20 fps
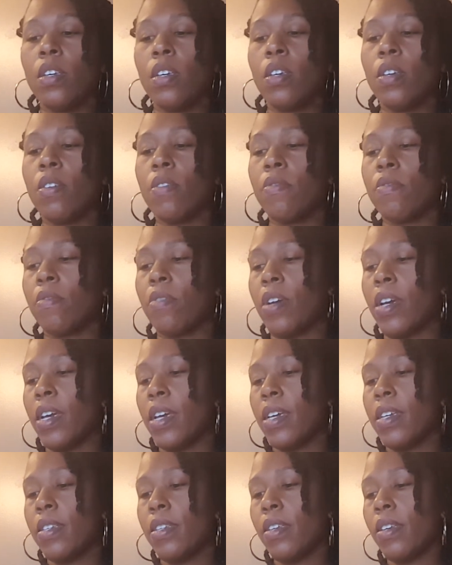
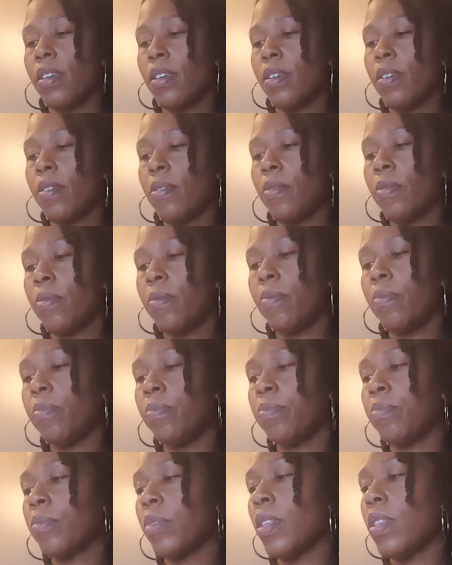Alright.
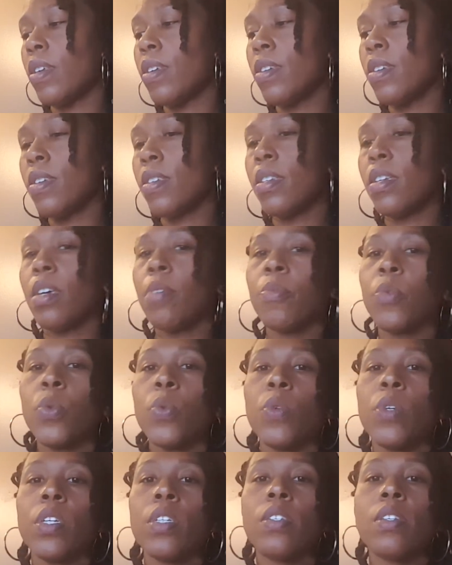Then I'm
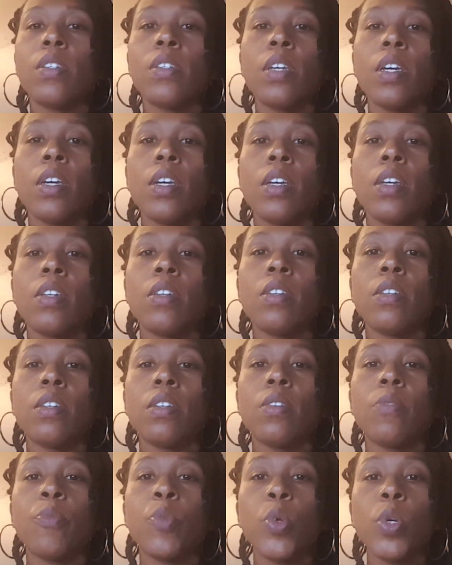going to don
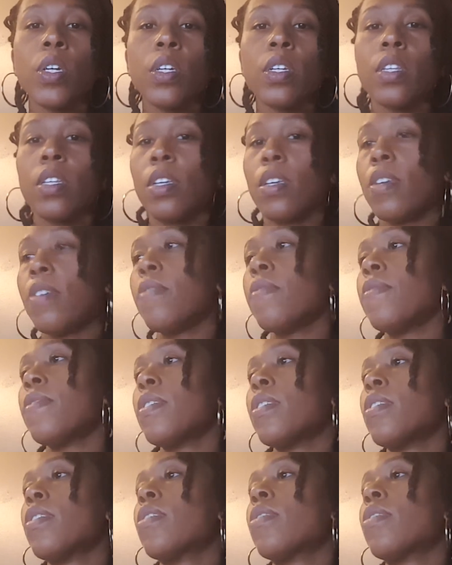more gloves.